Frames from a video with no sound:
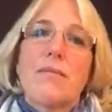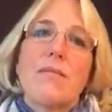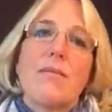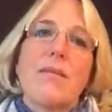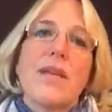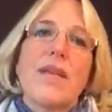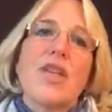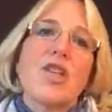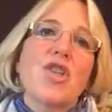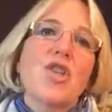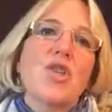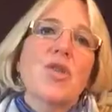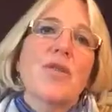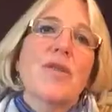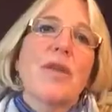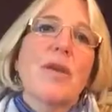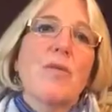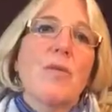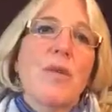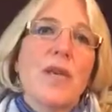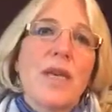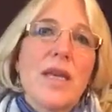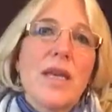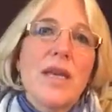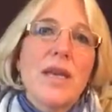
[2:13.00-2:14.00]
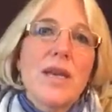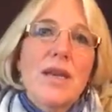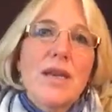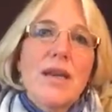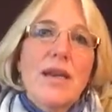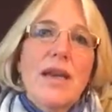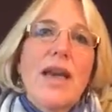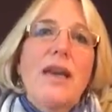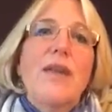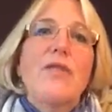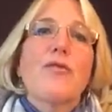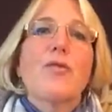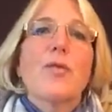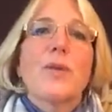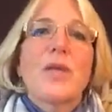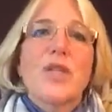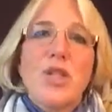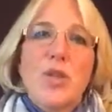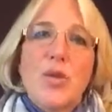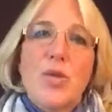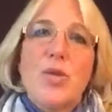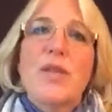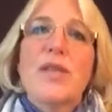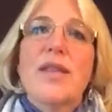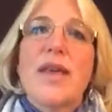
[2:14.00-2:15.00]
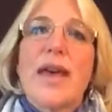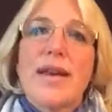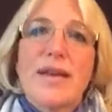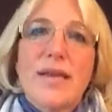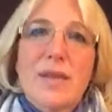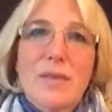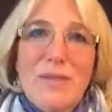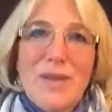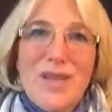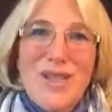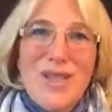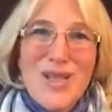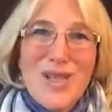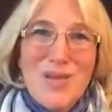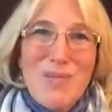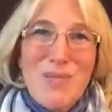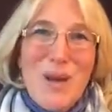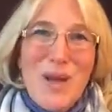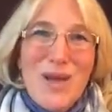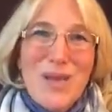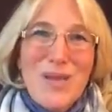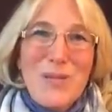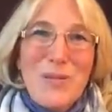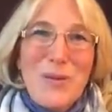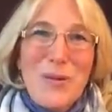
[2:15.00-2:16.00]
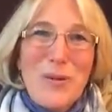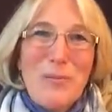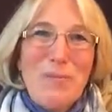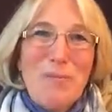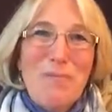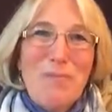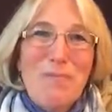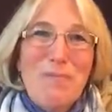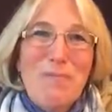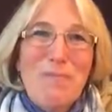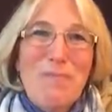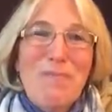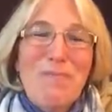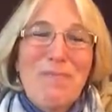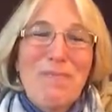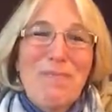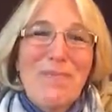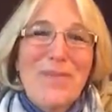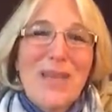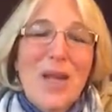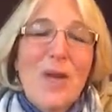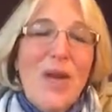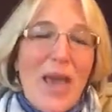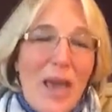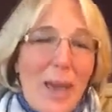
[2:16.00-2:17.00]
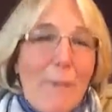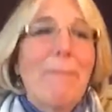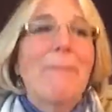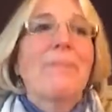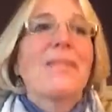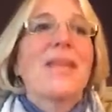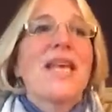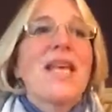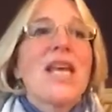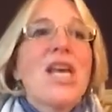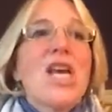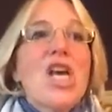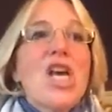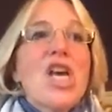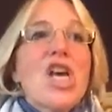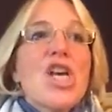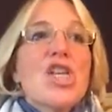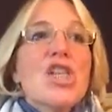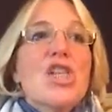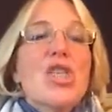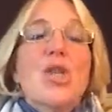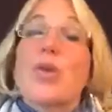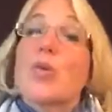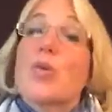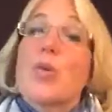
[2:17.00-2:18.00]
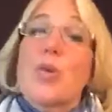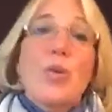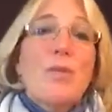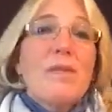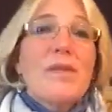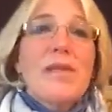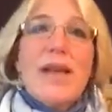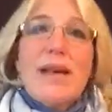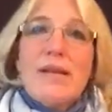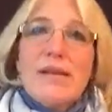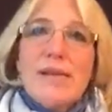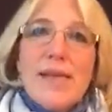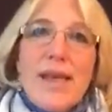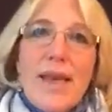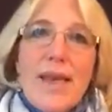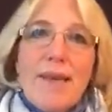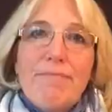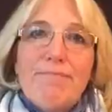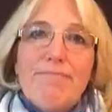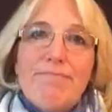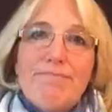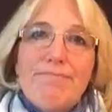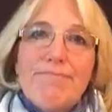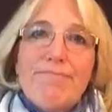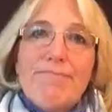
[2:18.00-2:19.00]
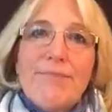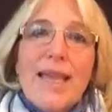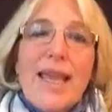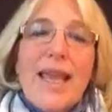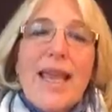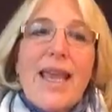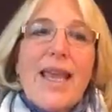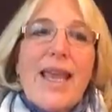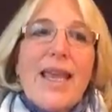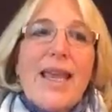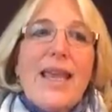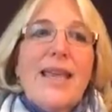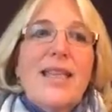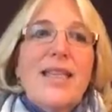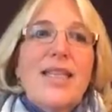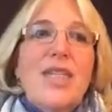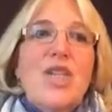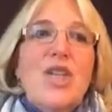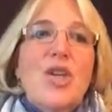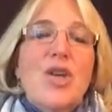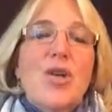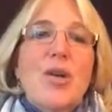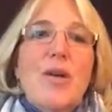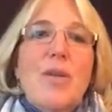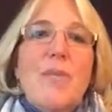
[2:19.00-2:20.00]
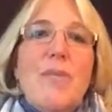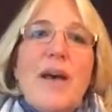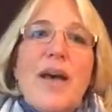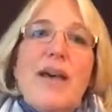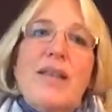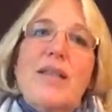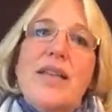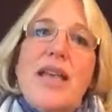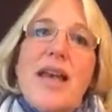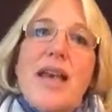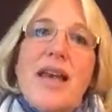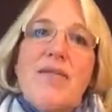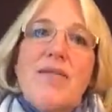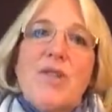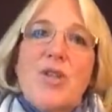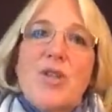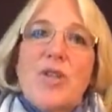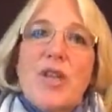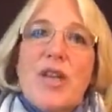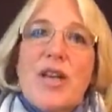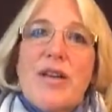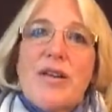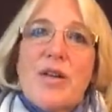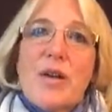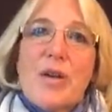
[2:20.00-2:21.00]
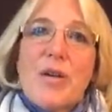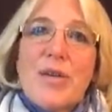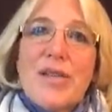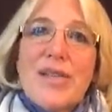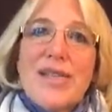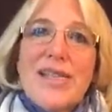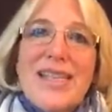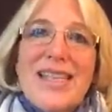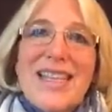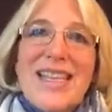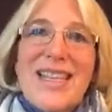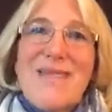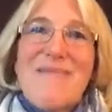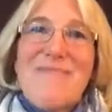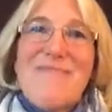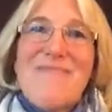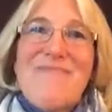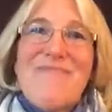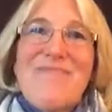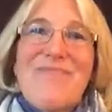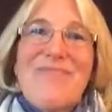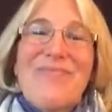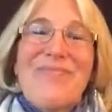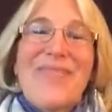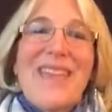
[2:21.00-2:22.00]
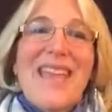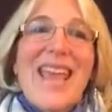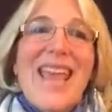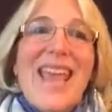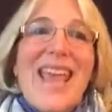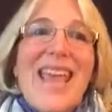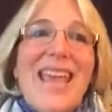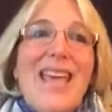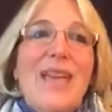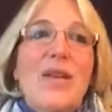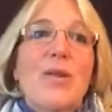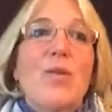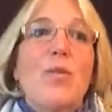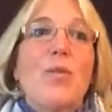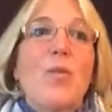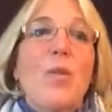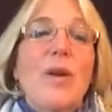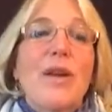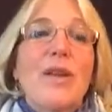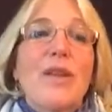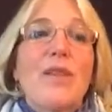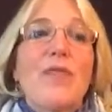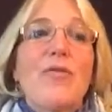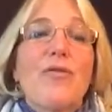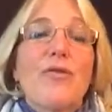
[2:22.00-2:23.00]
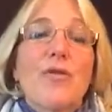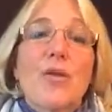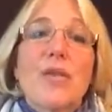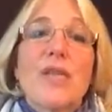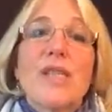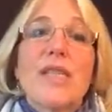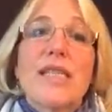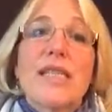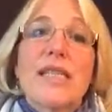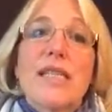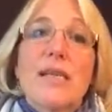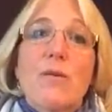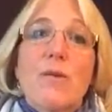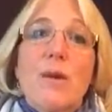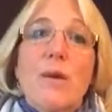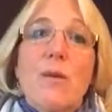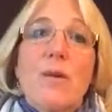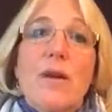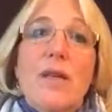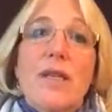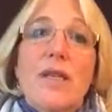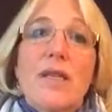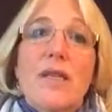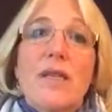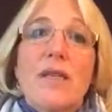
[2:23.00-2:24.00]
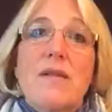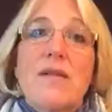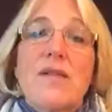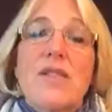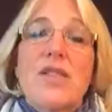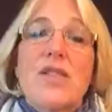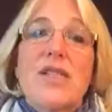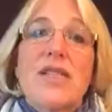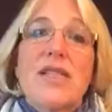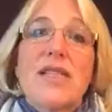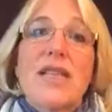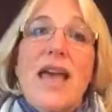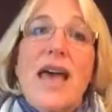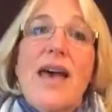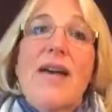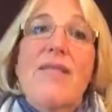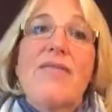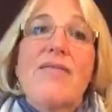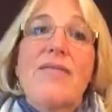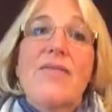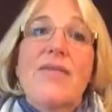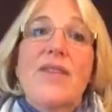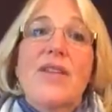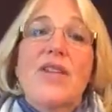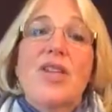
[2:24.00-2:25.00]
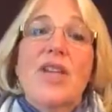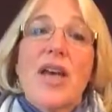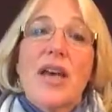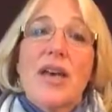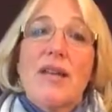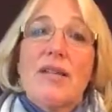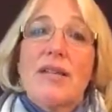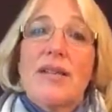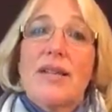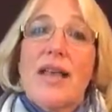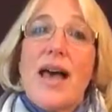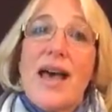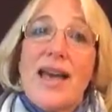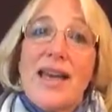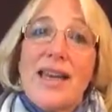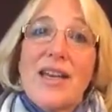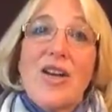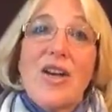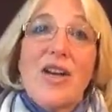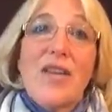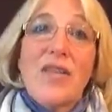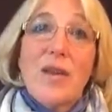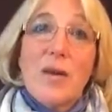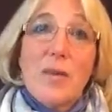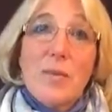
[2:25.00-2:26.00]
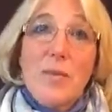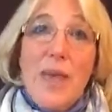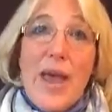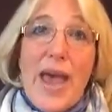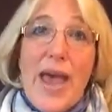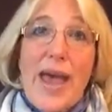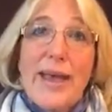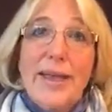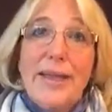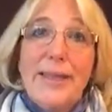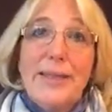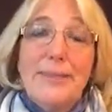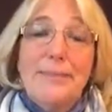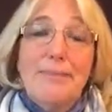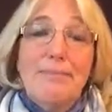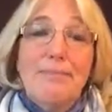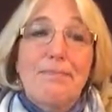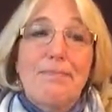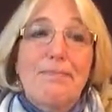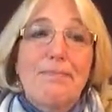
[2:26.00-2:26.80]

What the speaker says: making sure that we kind of reduce that as much as possible. Okay, so the room's now set and you're about to have your child go to sleep. And one of the first things that we want to do is just have the child lying on their back